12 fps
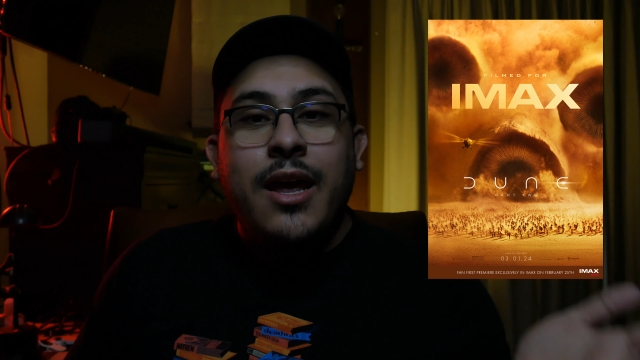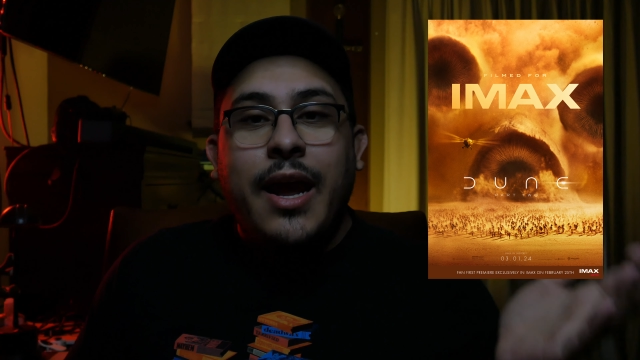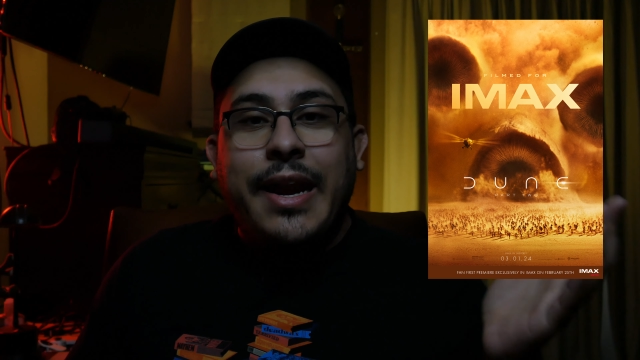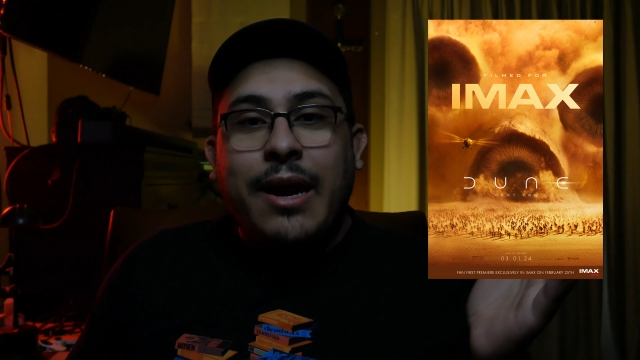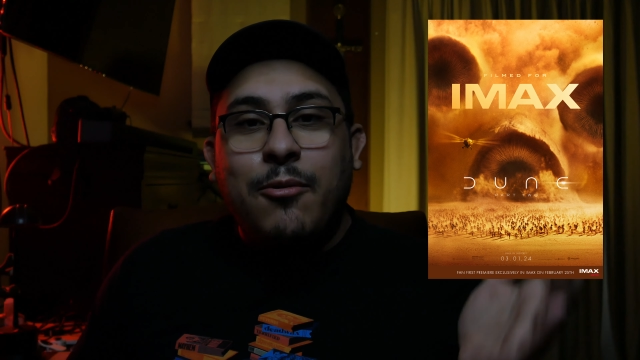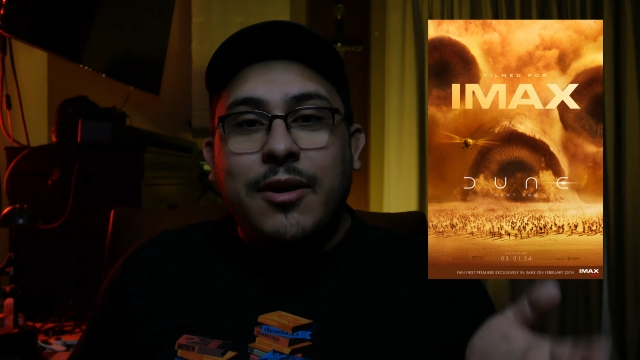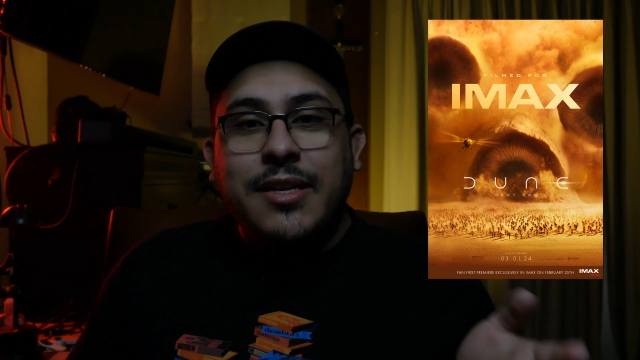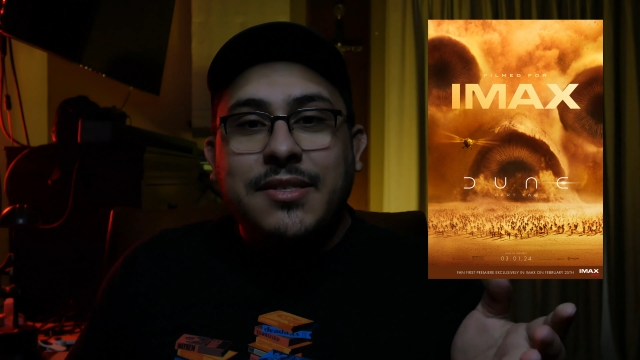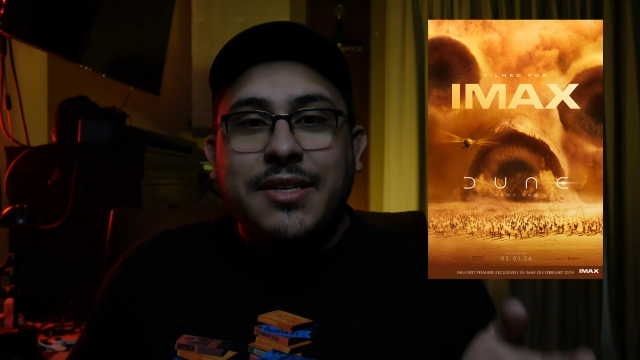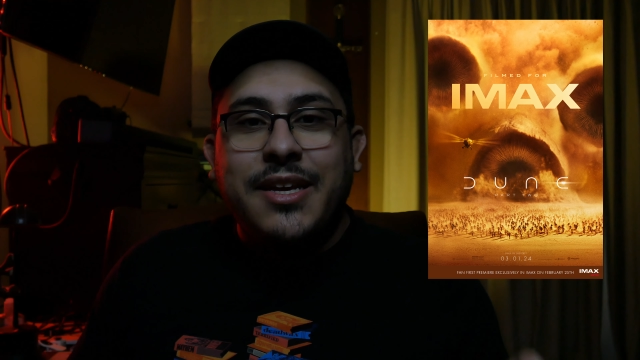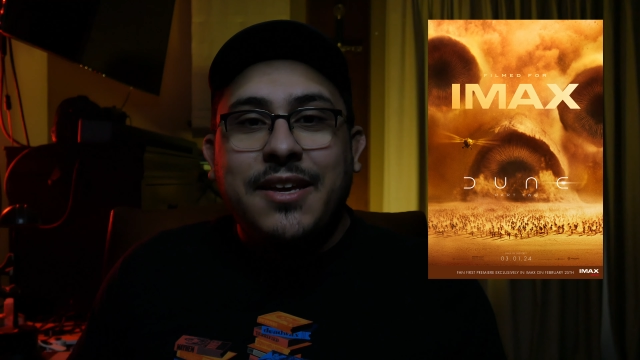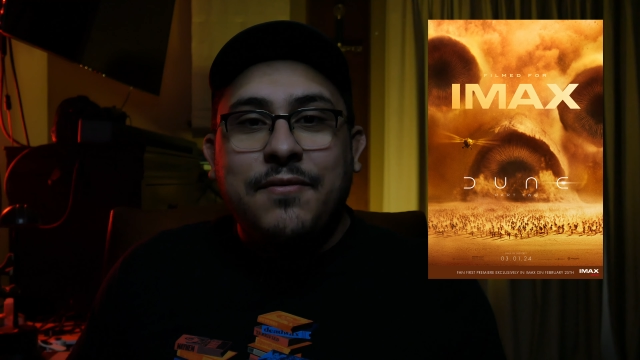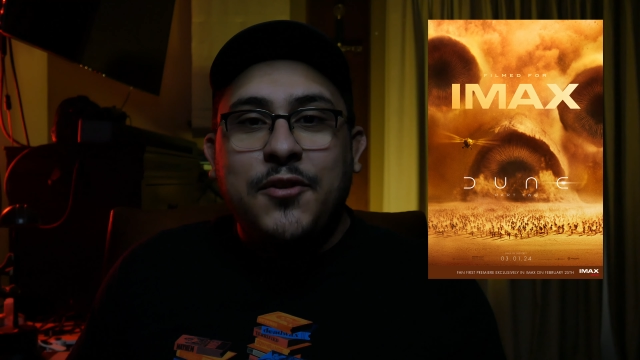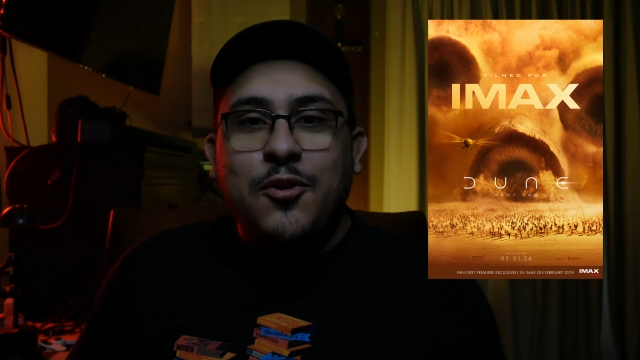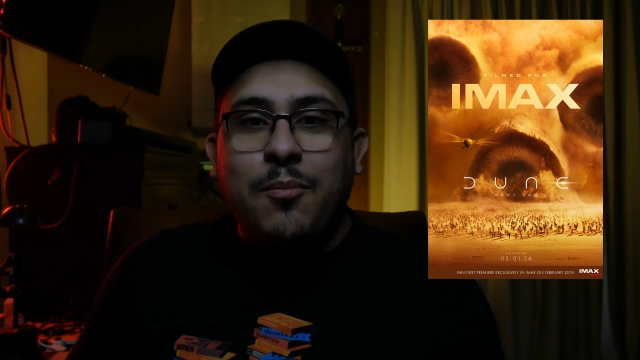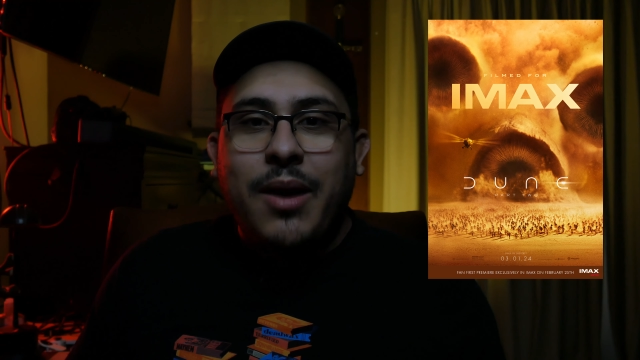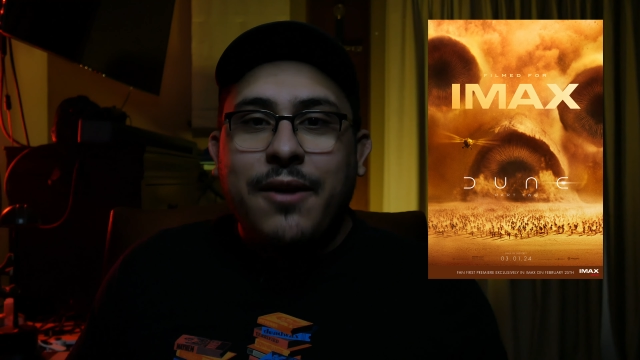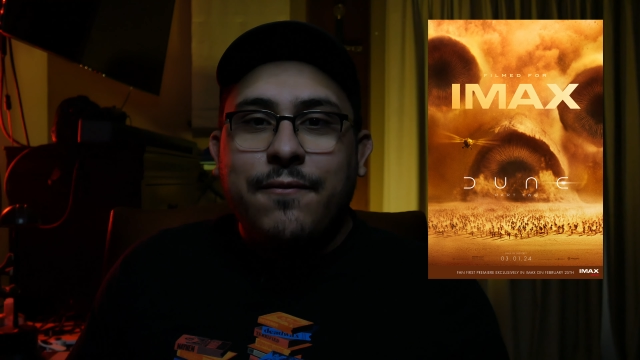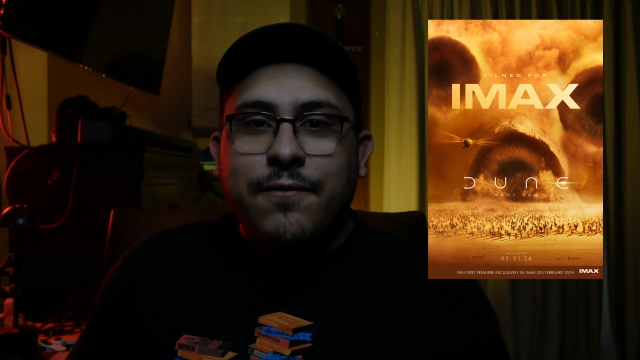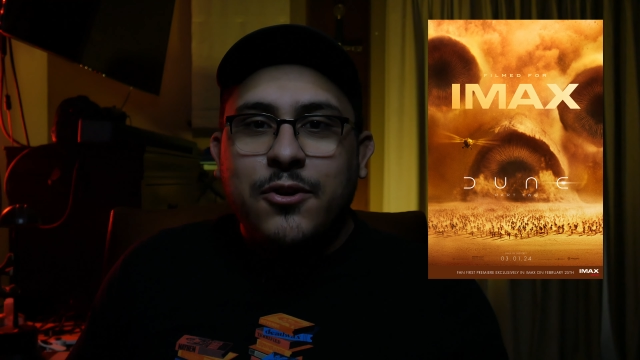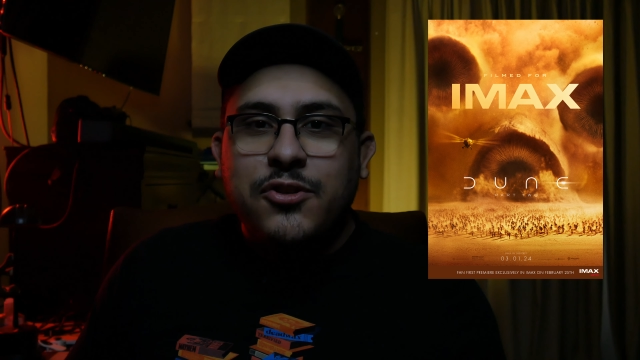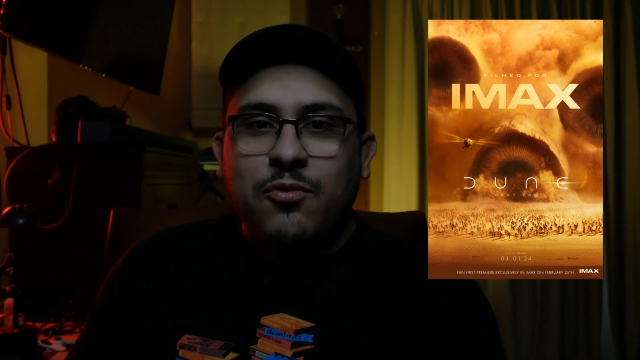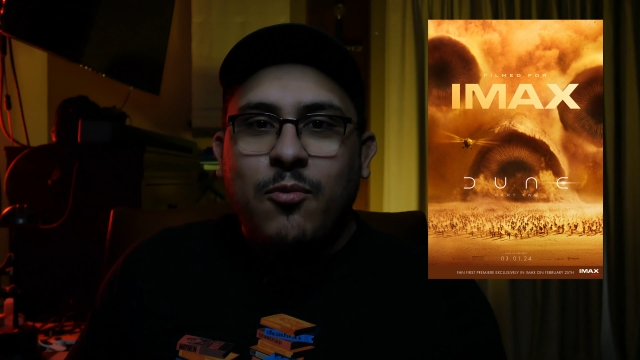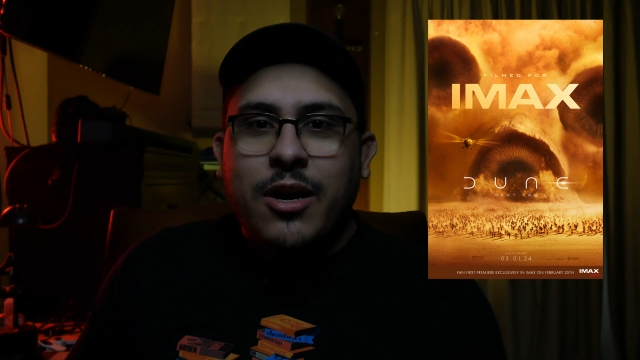and I wanted to give you my
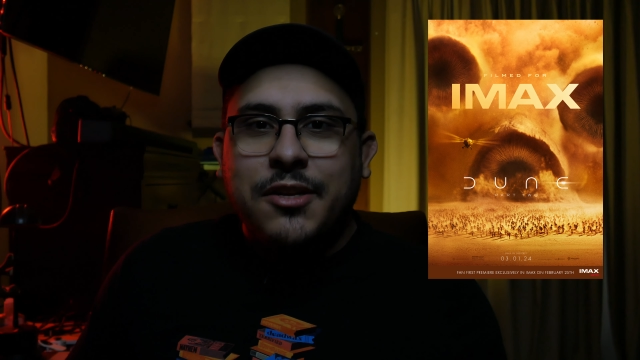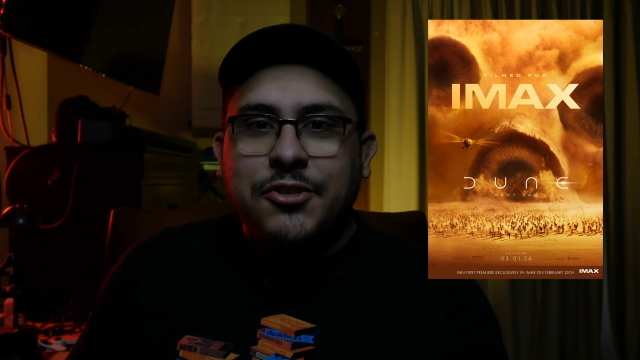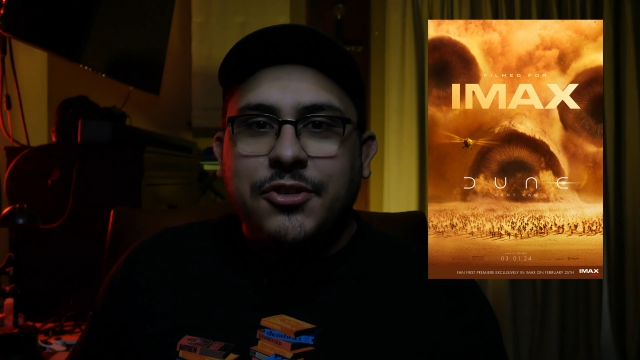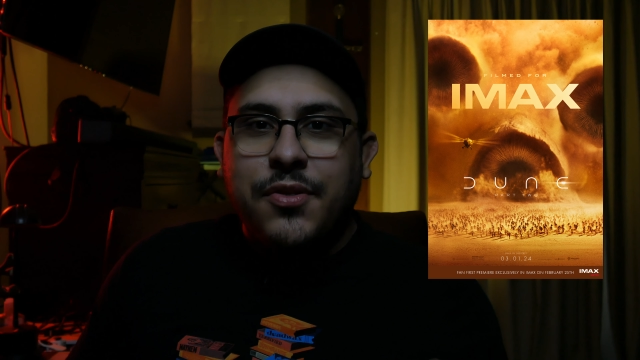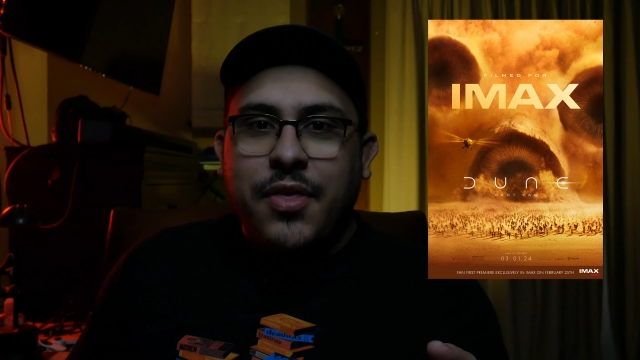first watch